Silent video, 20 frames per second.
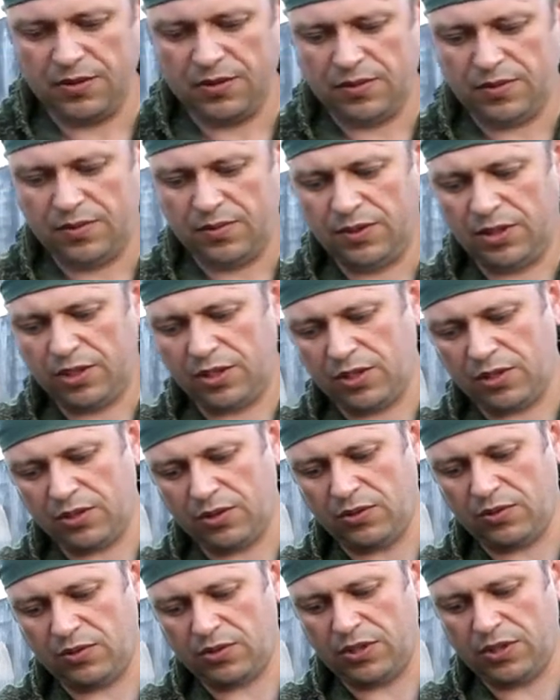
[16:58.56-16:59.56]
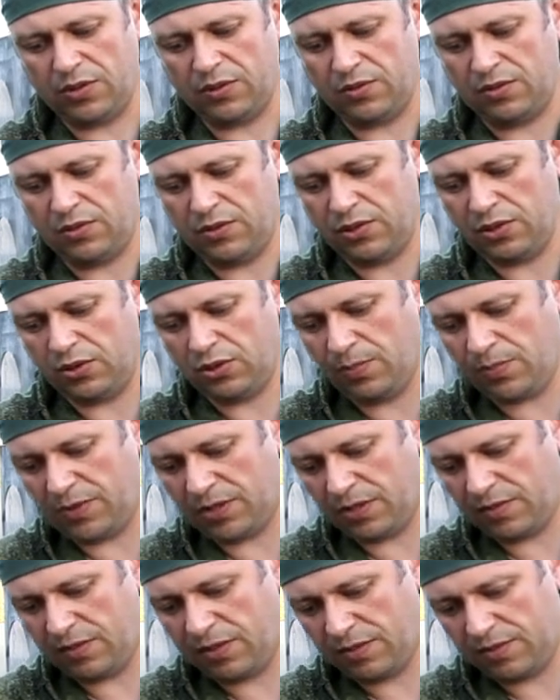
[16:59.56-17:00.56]
We can close now the top
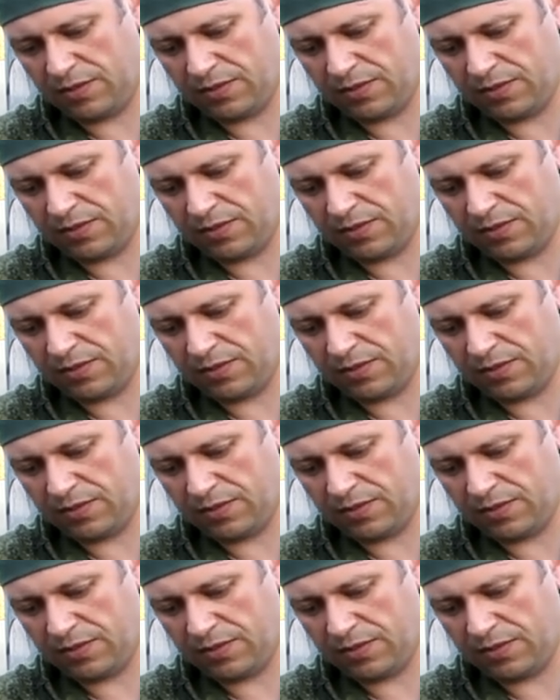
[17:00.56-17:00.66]
cover.